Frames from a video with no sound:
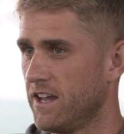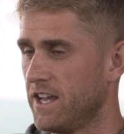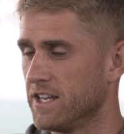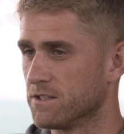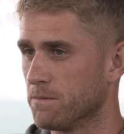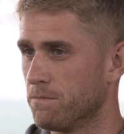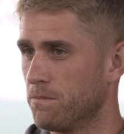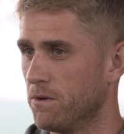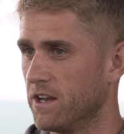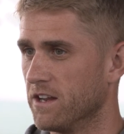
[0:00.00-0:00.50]

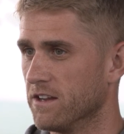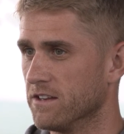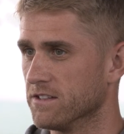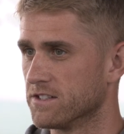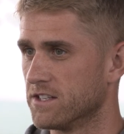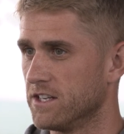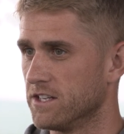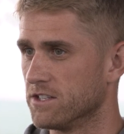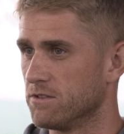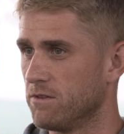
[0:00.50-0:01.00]
a brilliant
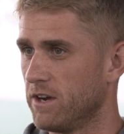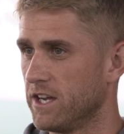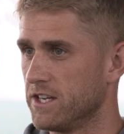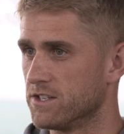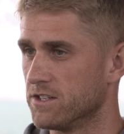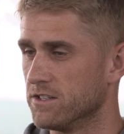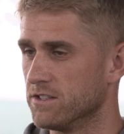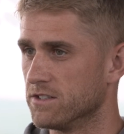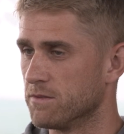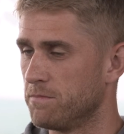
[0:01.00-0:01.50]

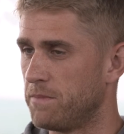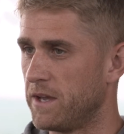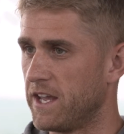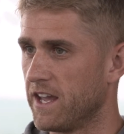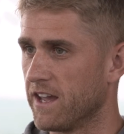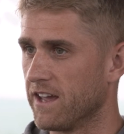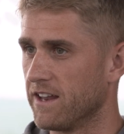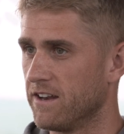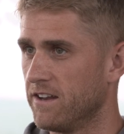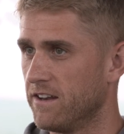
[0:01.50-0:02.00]
situation to be
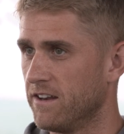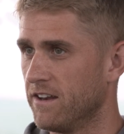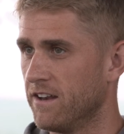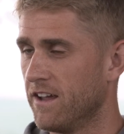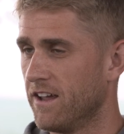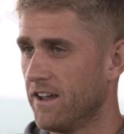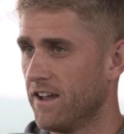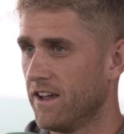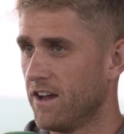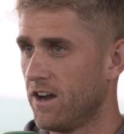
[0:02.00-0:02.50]
in. And
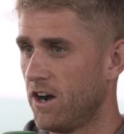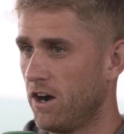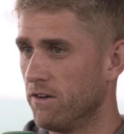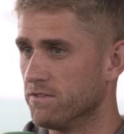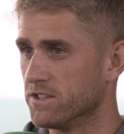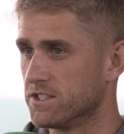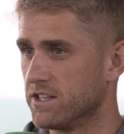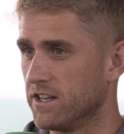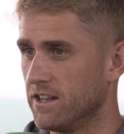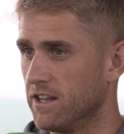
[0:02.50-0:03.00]

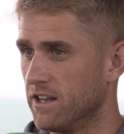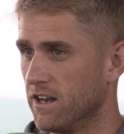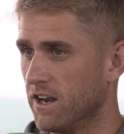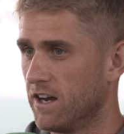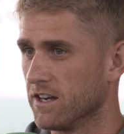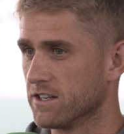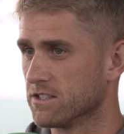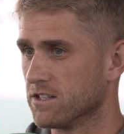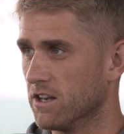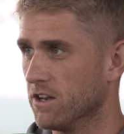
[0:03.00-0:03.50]
obviously the
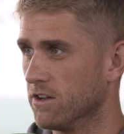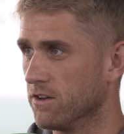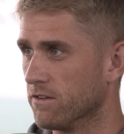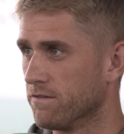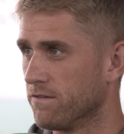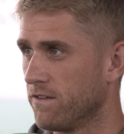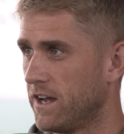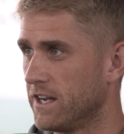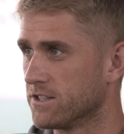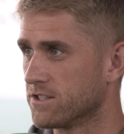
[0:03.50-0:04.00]
likes of Luke
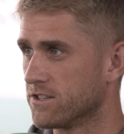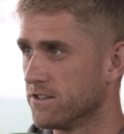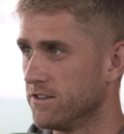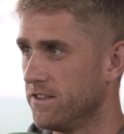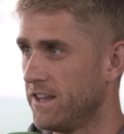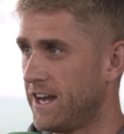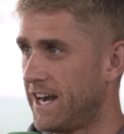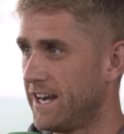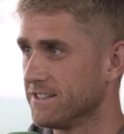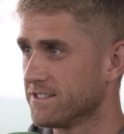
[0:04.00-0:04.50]
Fletcher and
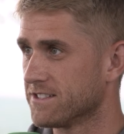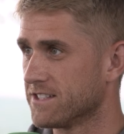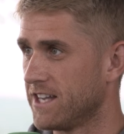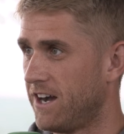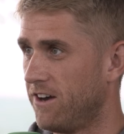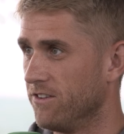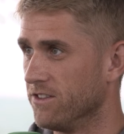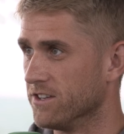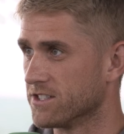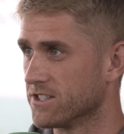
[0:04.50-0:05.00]
that
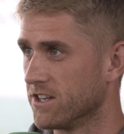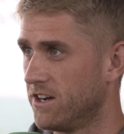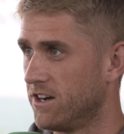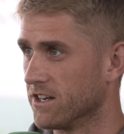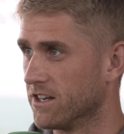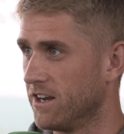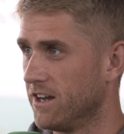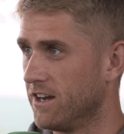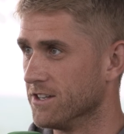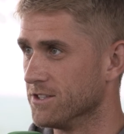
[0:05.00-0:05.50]
sat on the
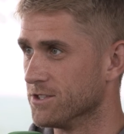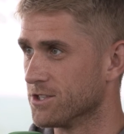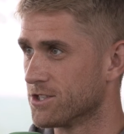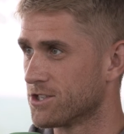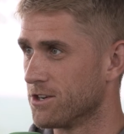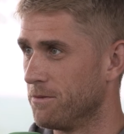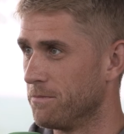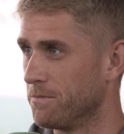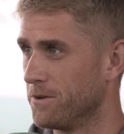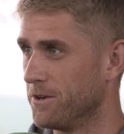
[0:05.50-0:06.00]
sidelines
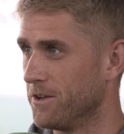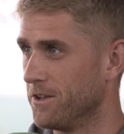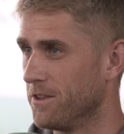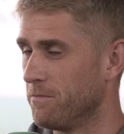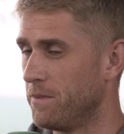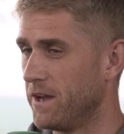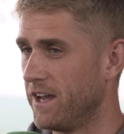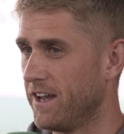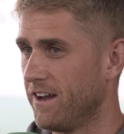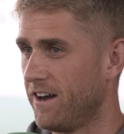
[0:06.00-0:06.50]
chomping at the
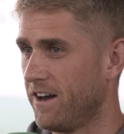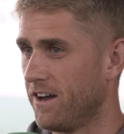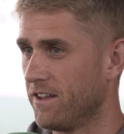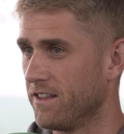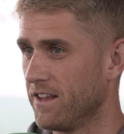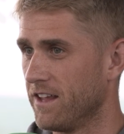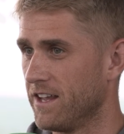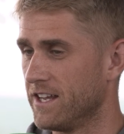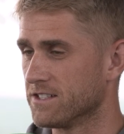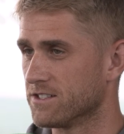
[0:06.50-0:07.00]
bit.
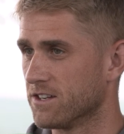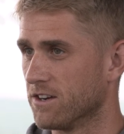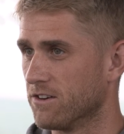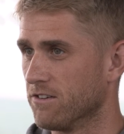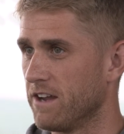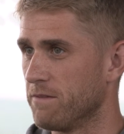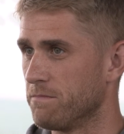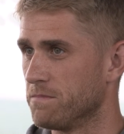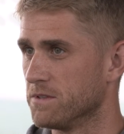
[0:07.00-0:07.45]
It's a great